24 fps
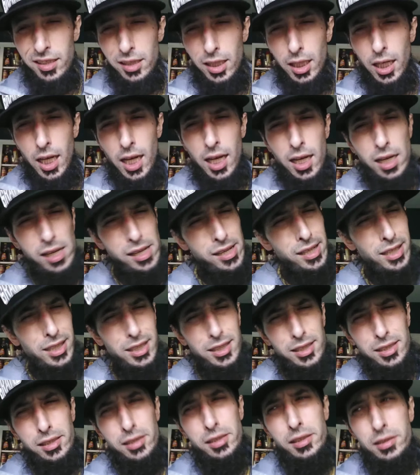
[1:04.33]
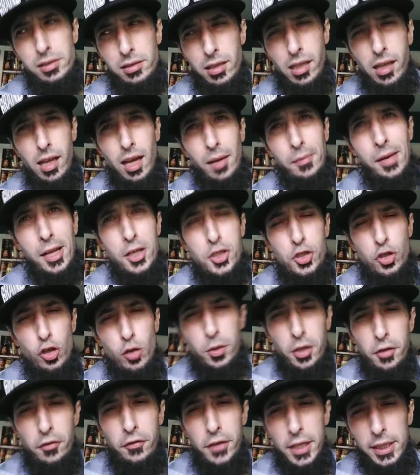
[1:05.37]
I'm not sure
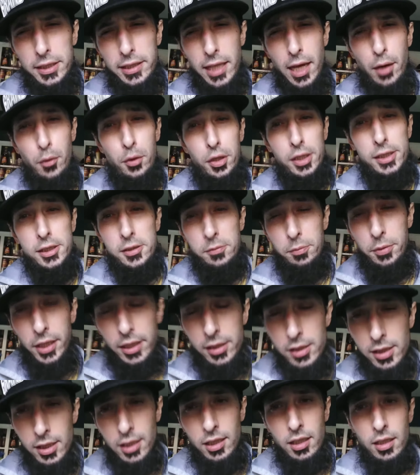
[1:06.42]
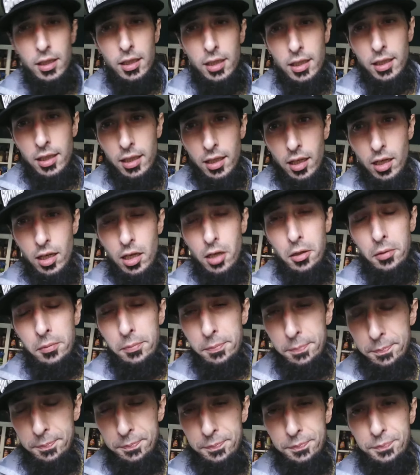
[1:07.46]
what event that was, but I
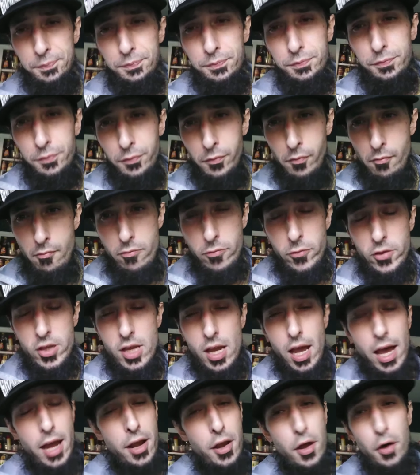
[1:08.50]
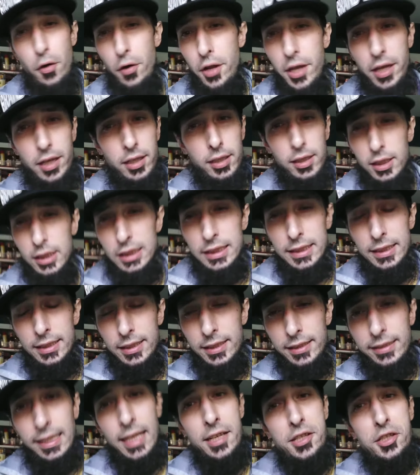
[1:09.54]
know that
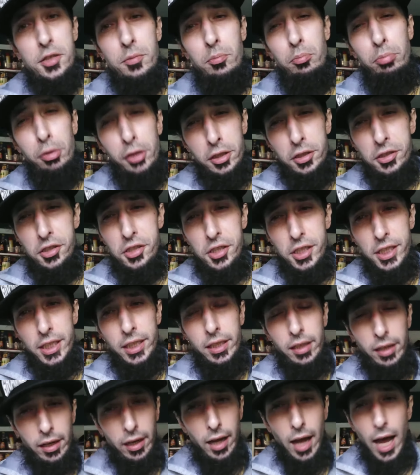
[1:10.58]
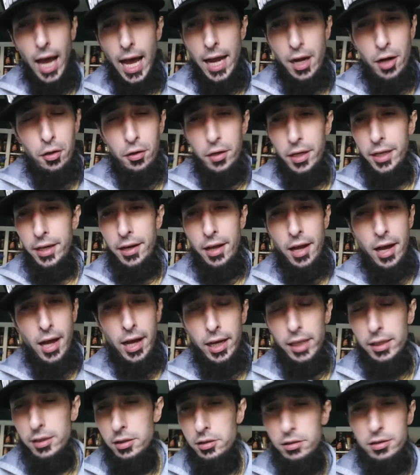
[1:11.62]
that's some bullshit. I know that
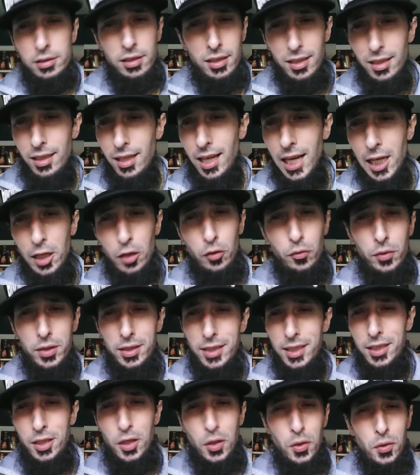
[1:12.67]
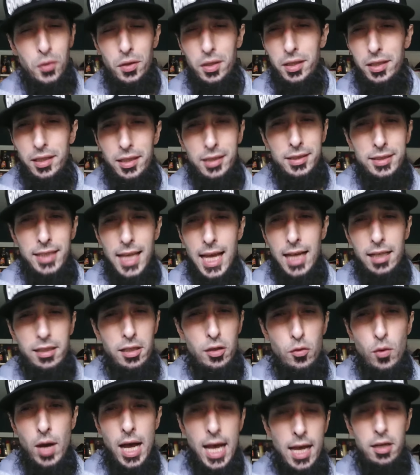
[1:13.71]
I don't really know exactly
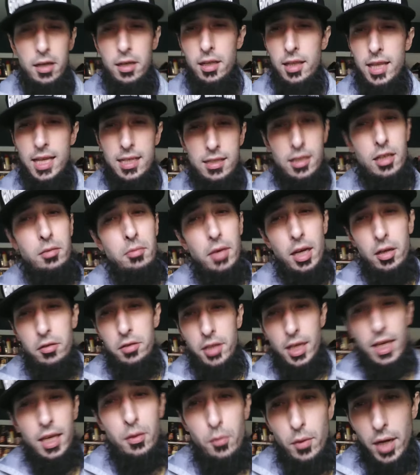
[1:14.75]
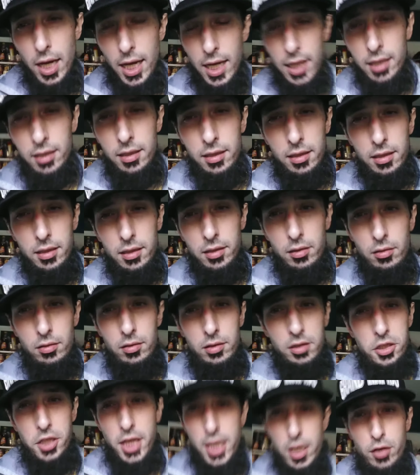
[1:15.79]
why none of that's come out yet, why
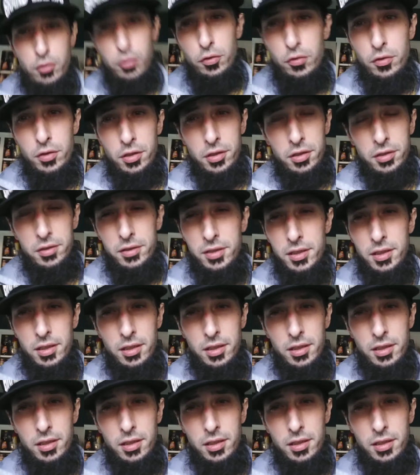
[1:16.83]
Jkrooger